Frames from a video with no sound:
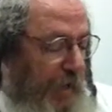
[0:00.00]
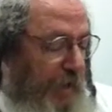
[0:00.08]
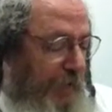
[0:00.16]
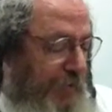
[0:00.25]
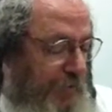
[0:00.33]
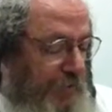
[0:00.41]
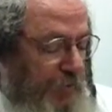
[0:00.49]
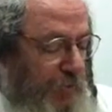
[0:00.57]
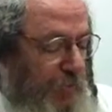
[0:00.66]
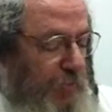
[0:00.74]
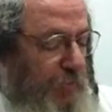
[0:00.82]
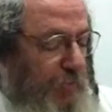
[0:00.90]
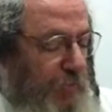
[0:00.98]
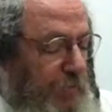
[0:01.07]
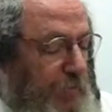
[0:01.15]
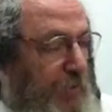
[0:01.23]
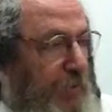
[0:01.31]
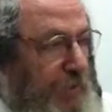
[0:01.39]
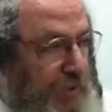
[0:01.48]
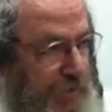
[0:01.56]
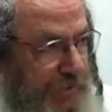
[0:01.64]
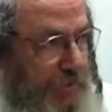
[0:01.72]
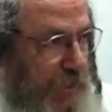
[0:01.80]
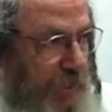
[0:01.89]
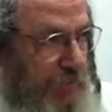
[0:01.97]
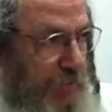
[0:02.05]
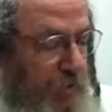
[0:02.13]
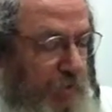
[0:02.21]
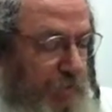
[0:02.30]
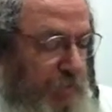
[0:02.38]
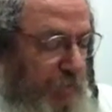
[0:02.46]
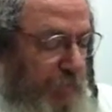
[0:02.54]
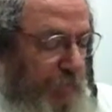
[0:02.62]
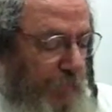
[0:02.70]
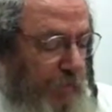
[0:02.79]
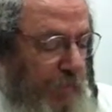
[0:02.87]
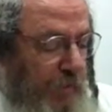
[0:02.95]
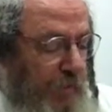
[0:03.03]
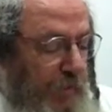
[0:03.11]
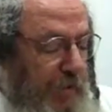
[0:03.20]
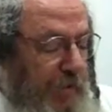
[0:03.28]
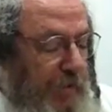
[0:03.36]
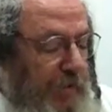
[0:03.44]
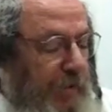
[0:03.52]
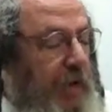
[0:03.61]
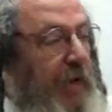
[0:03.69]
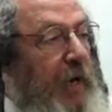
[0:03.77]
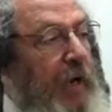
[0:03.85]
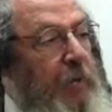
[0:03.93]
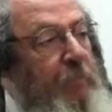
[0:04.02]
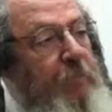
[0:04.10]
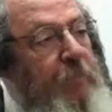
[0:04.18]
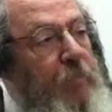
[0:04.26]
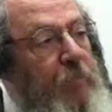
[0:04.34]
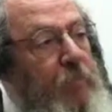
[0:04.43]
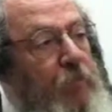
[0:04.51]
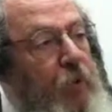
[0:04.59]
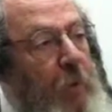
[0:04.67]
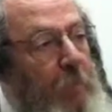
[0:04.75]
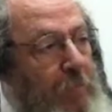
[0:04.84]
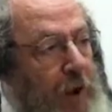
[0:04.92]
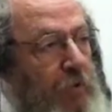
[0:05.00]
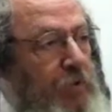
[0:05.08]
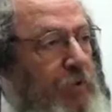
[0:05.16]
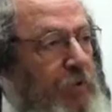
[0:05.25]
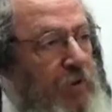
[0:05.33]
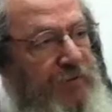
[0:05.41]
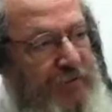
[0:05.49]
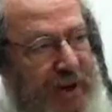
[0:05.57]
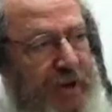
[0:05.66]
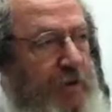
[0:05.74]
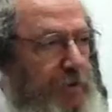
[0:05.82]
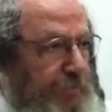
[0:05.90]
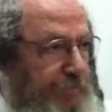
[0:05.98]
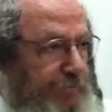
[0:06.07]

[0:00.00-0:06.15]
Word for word: And through this side road, you come to a mountain of fire.